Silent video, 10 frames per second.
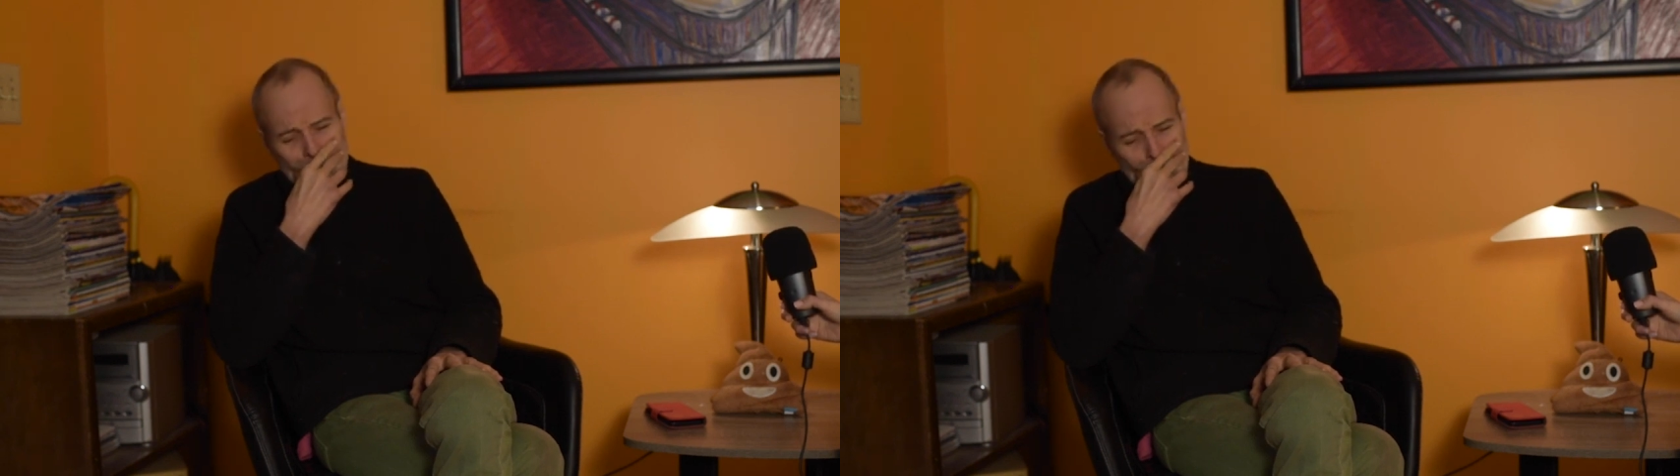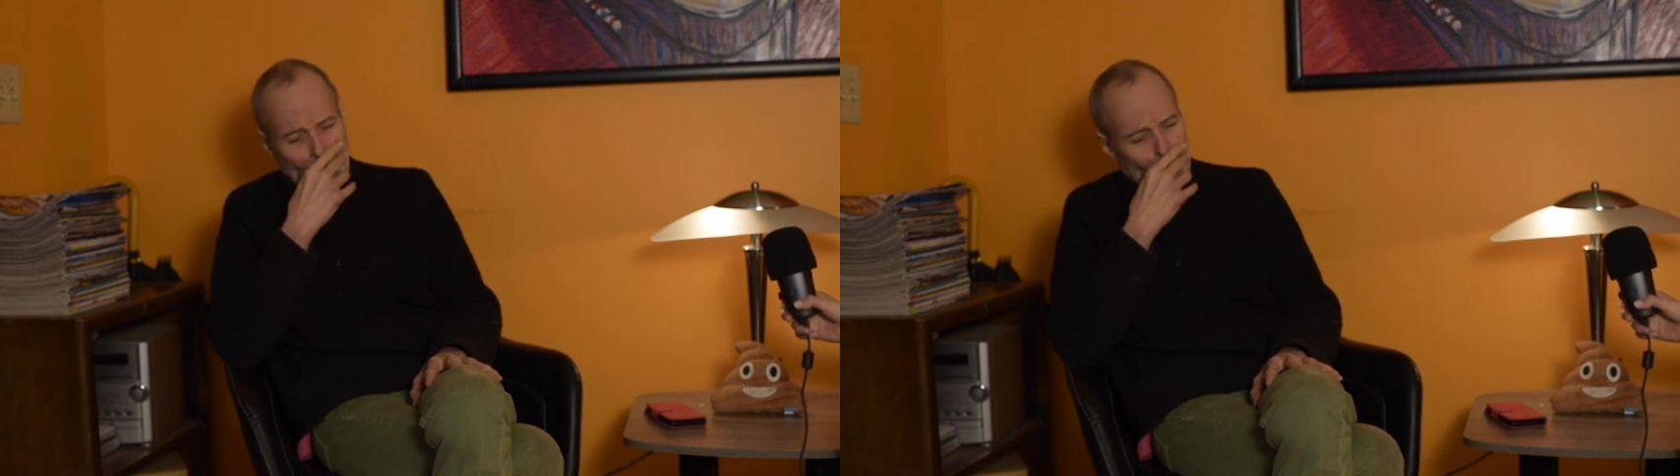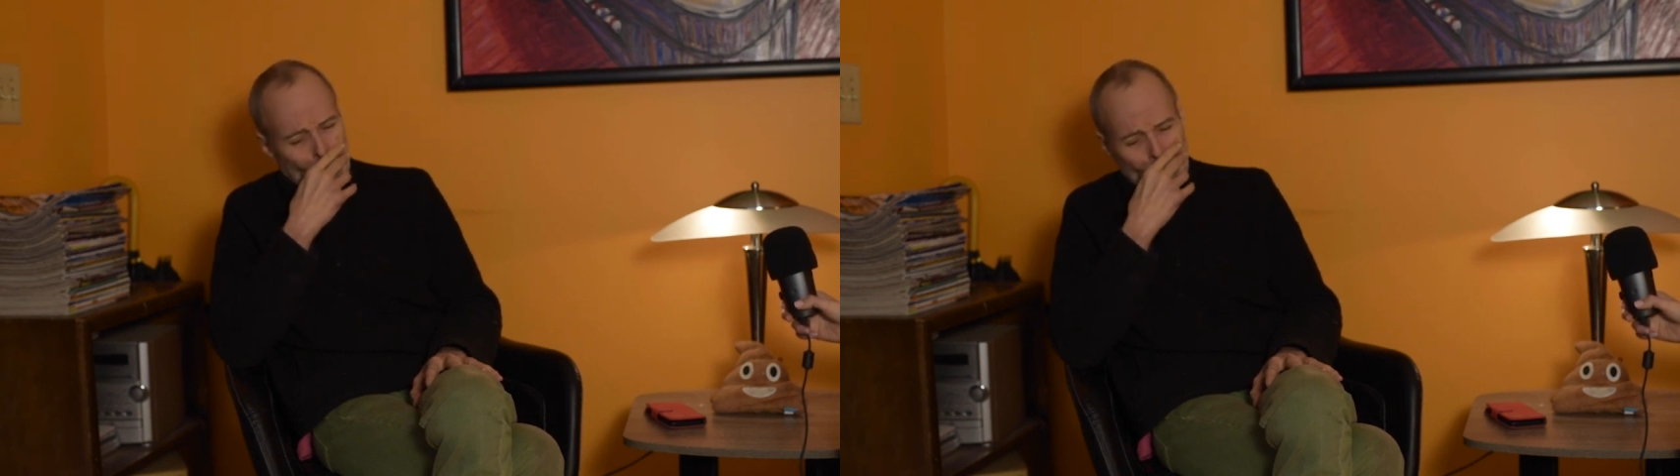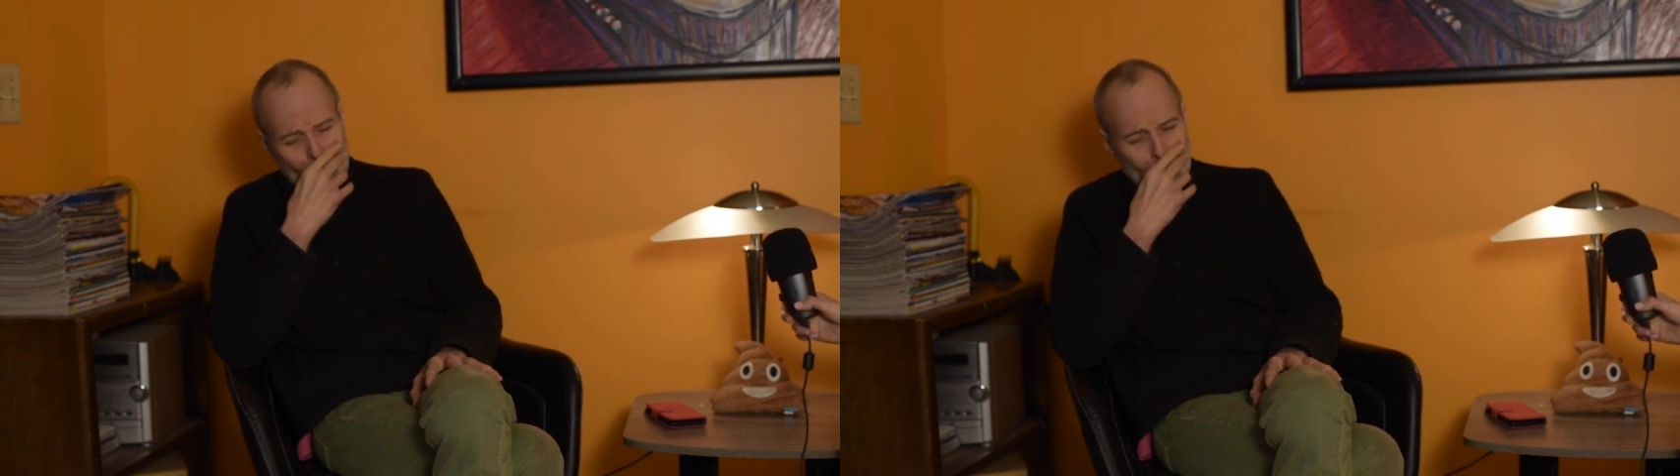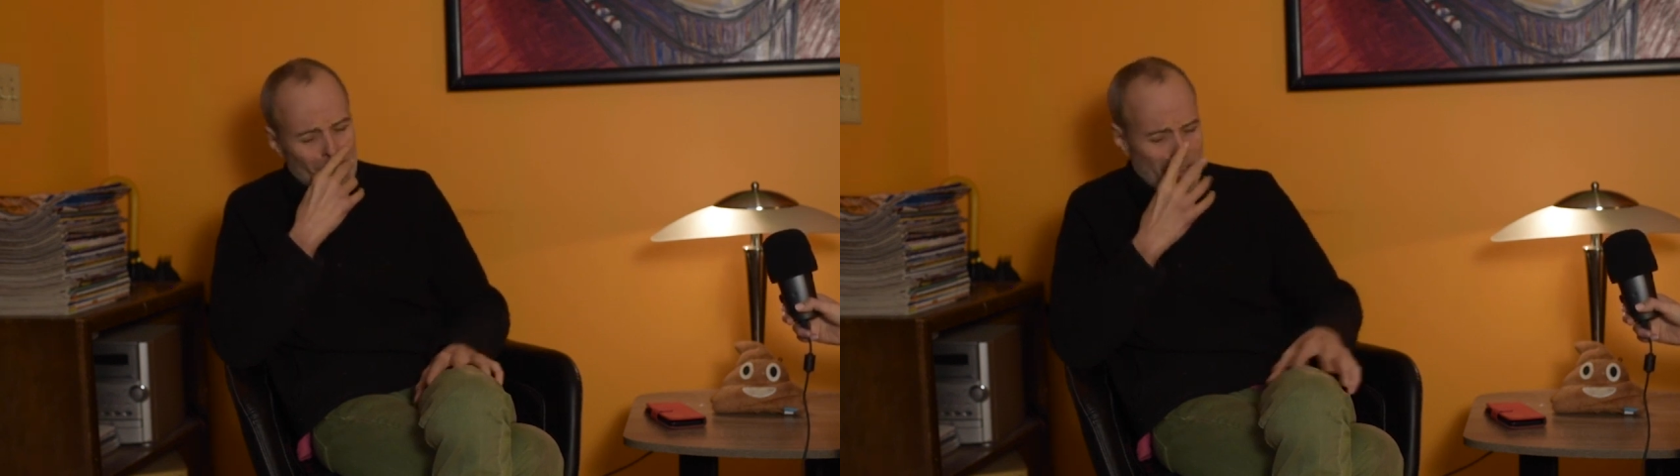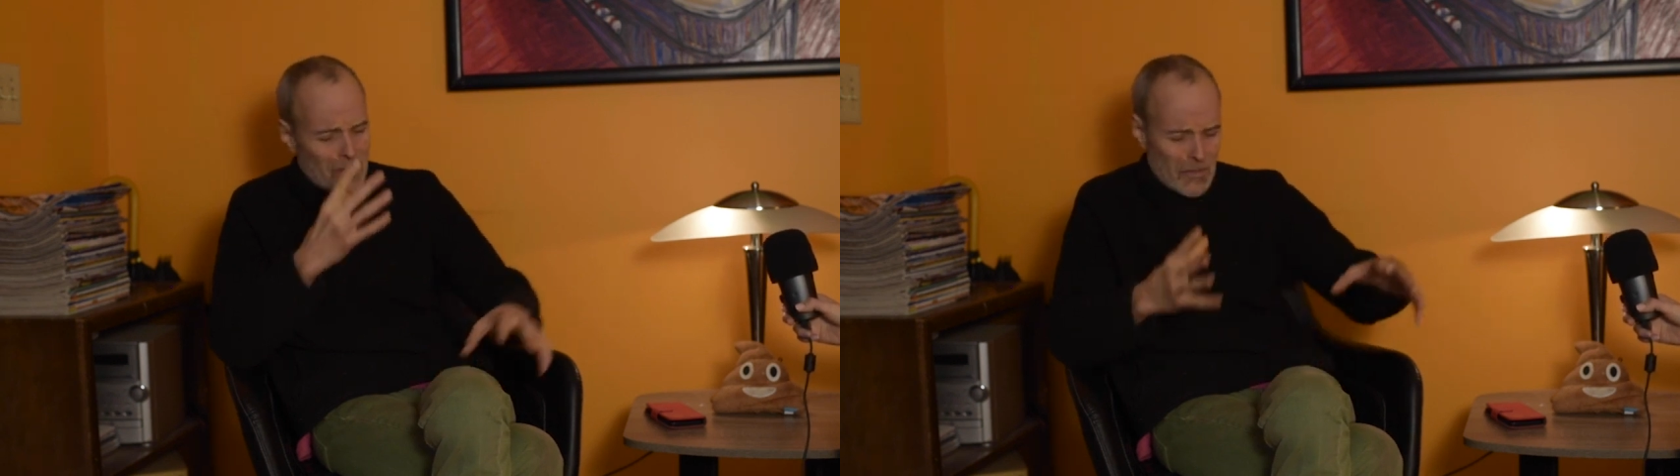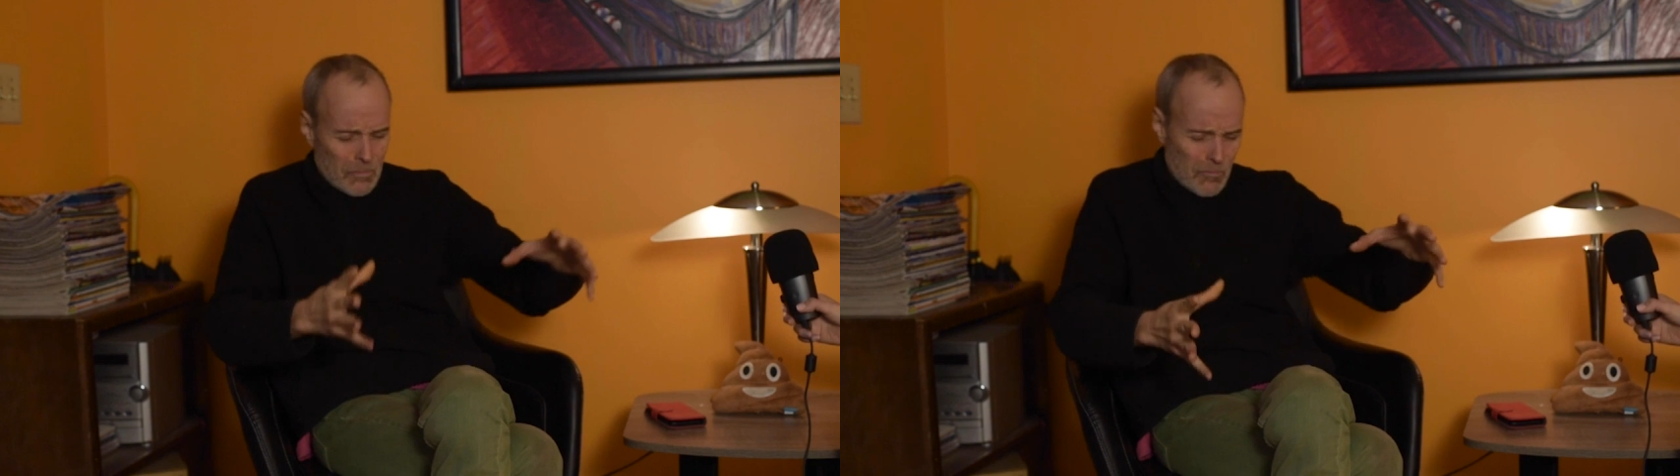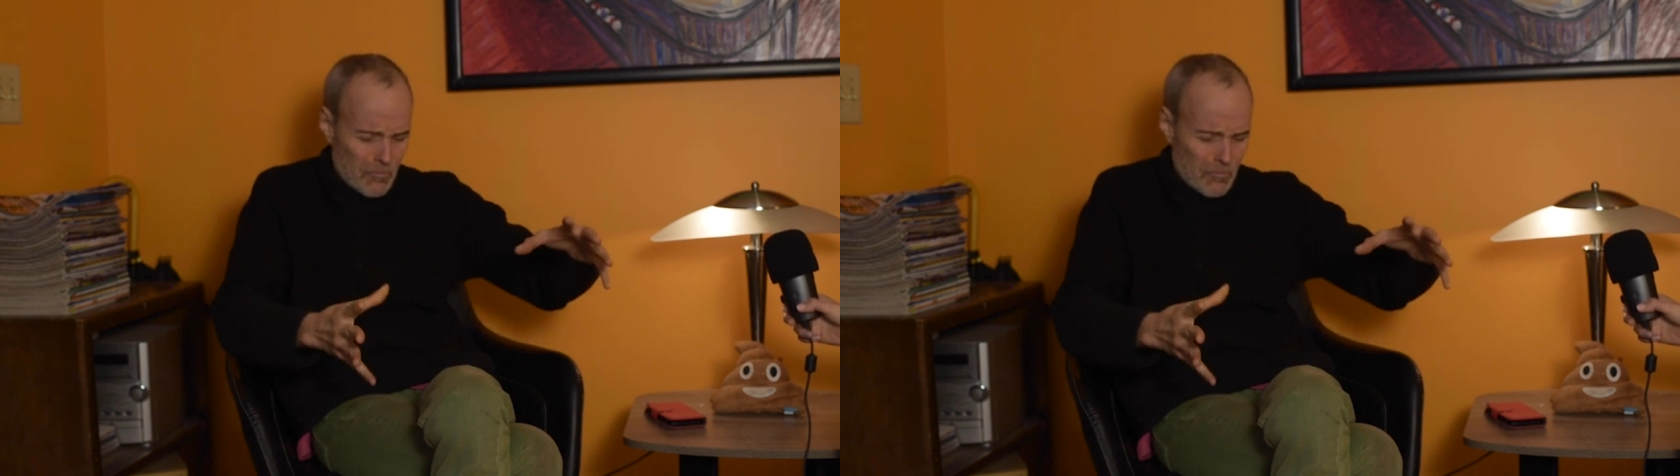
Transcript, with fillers: Oh, it's this